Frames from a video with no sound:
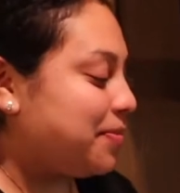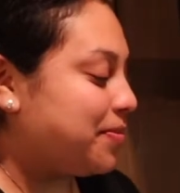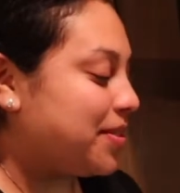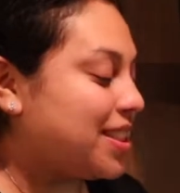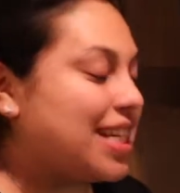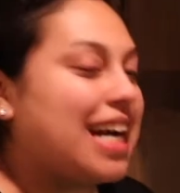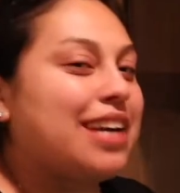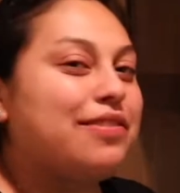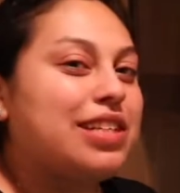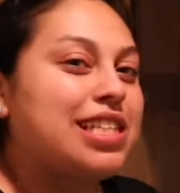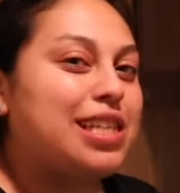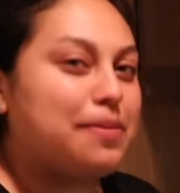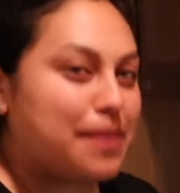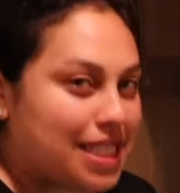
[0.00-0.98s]
It's kind of
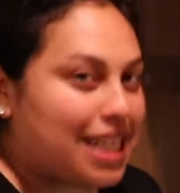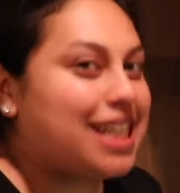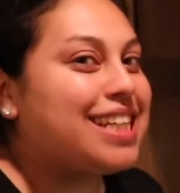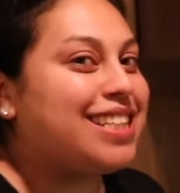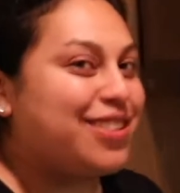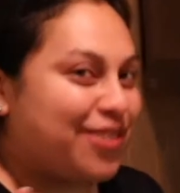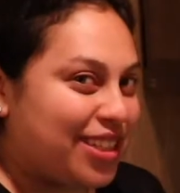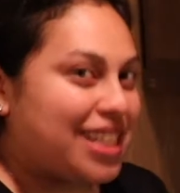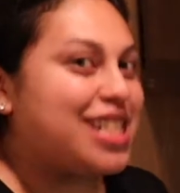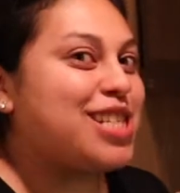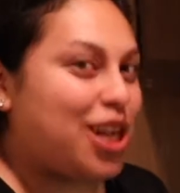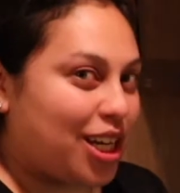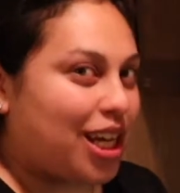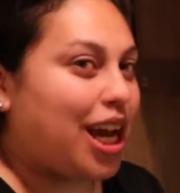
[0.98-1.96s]
intimidating doing this
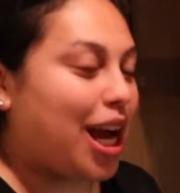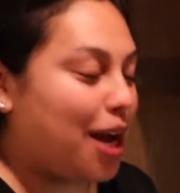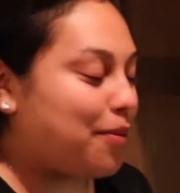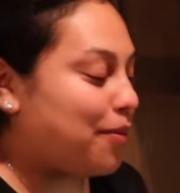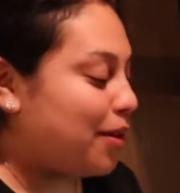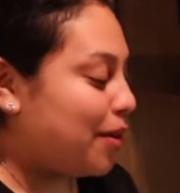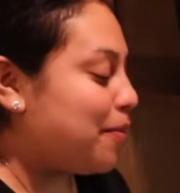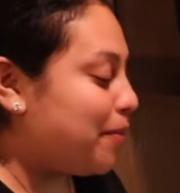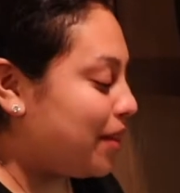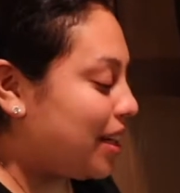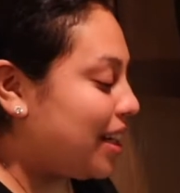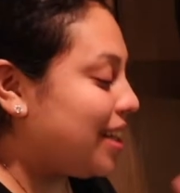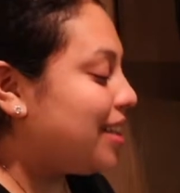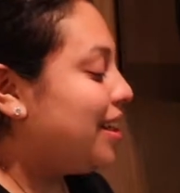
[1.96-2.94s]
on camera,
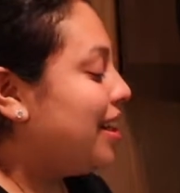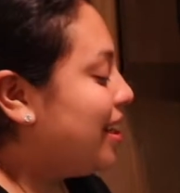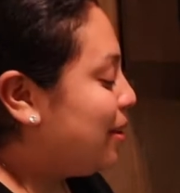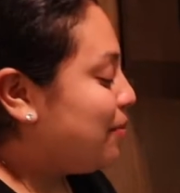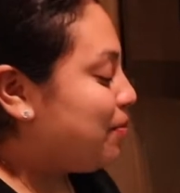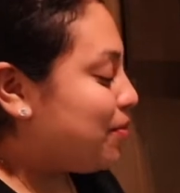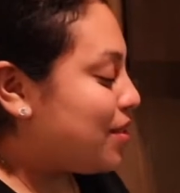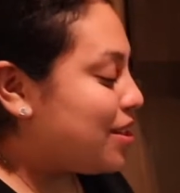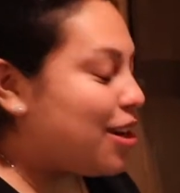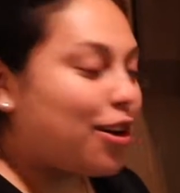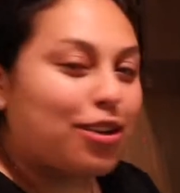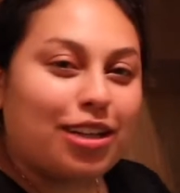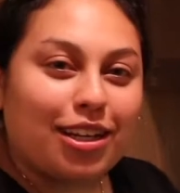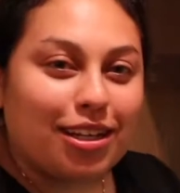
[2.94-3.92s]
but it's
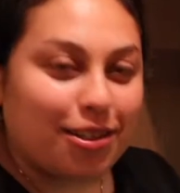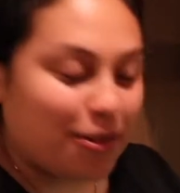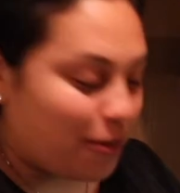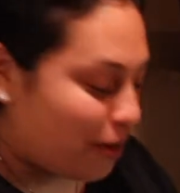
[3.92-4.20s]
all good.